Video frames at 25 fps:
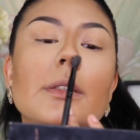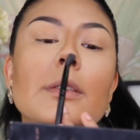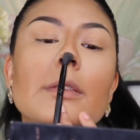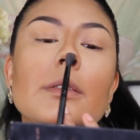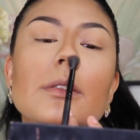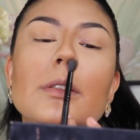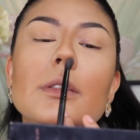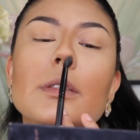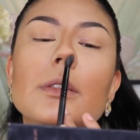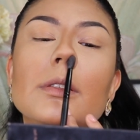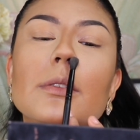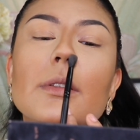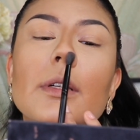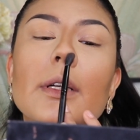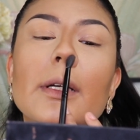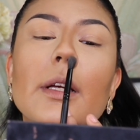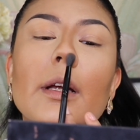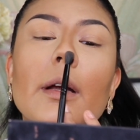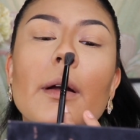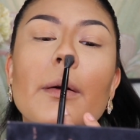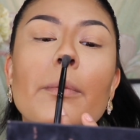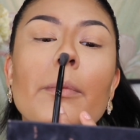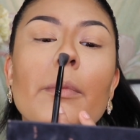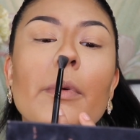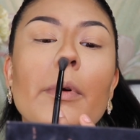So just right
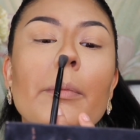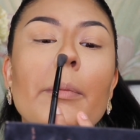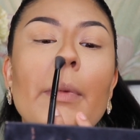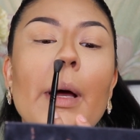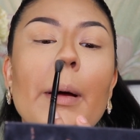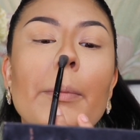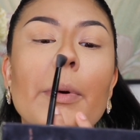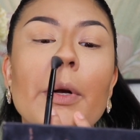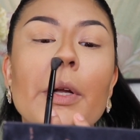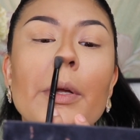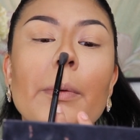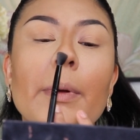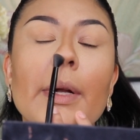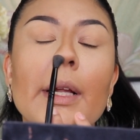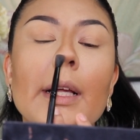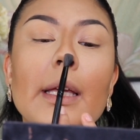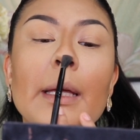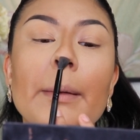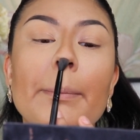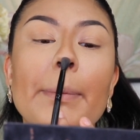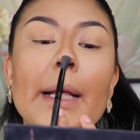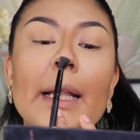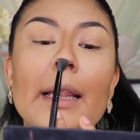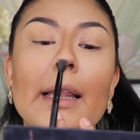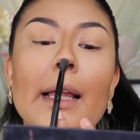here. Remember, you want to
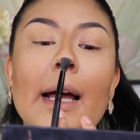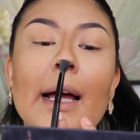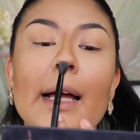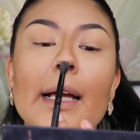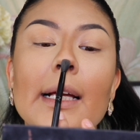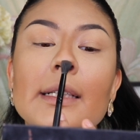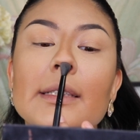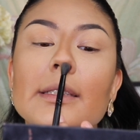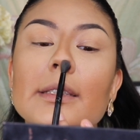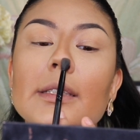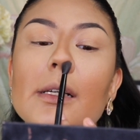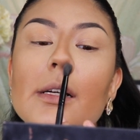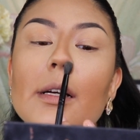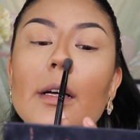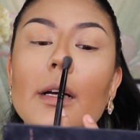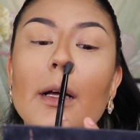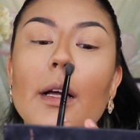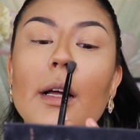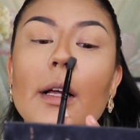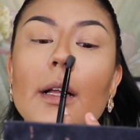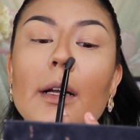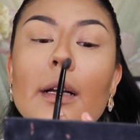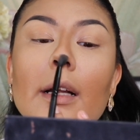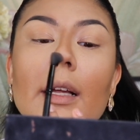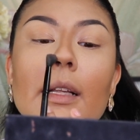keep it light,
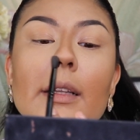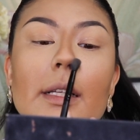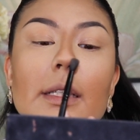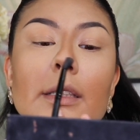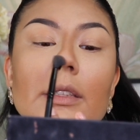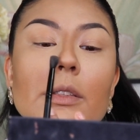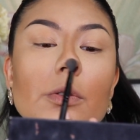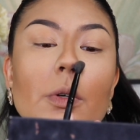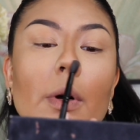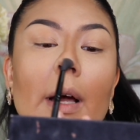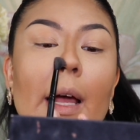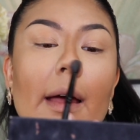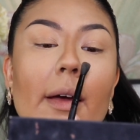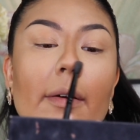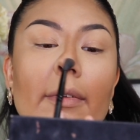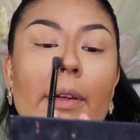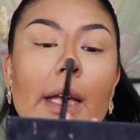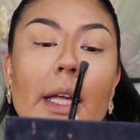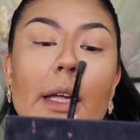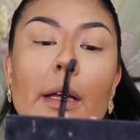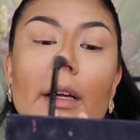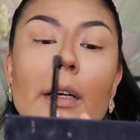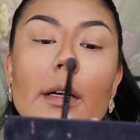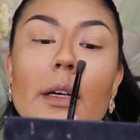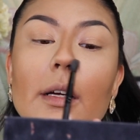nothing too
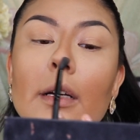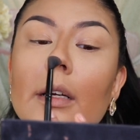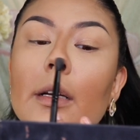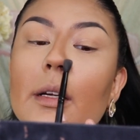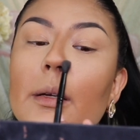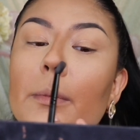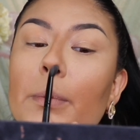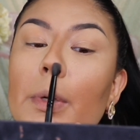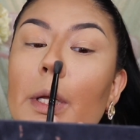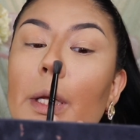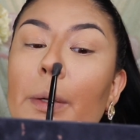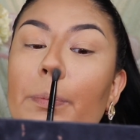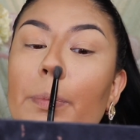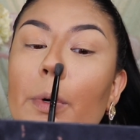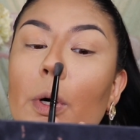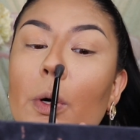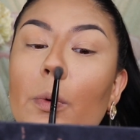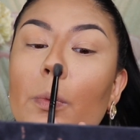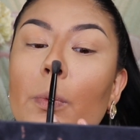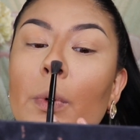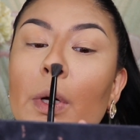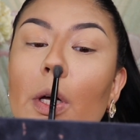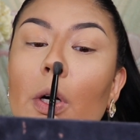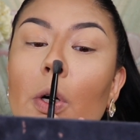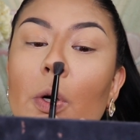heavy.
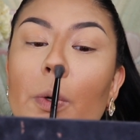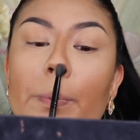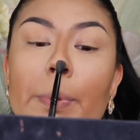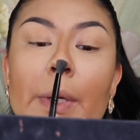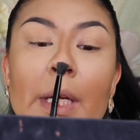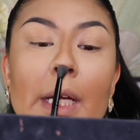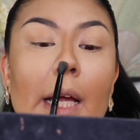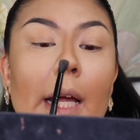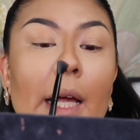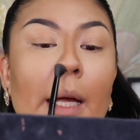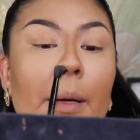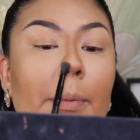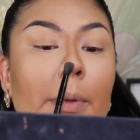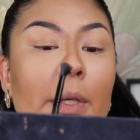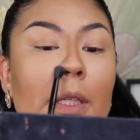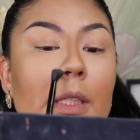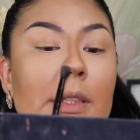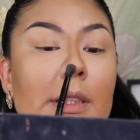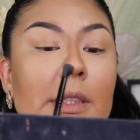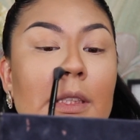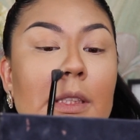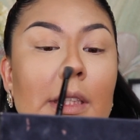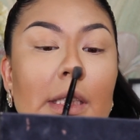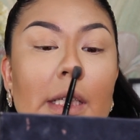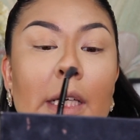People will be able to
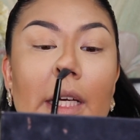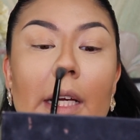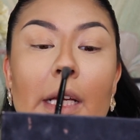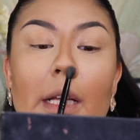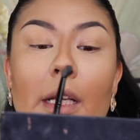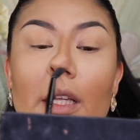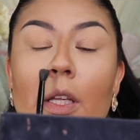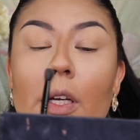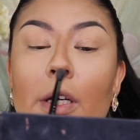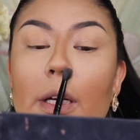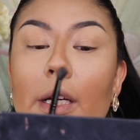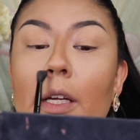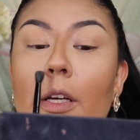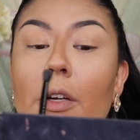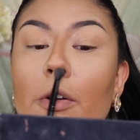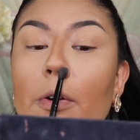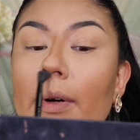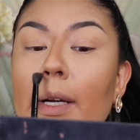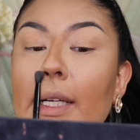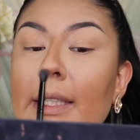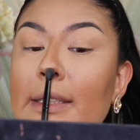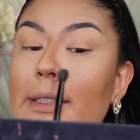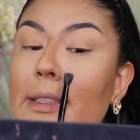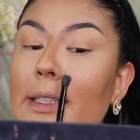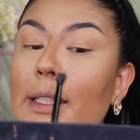see it looking
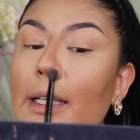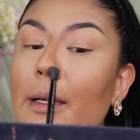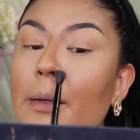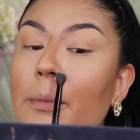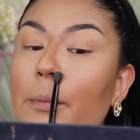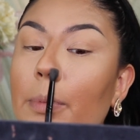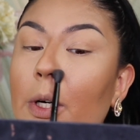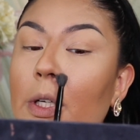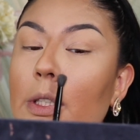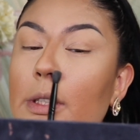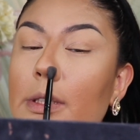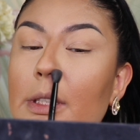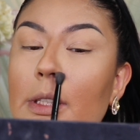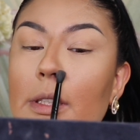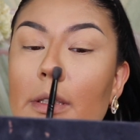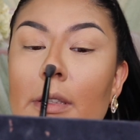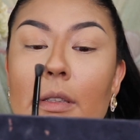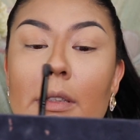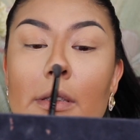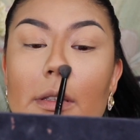crazy in person.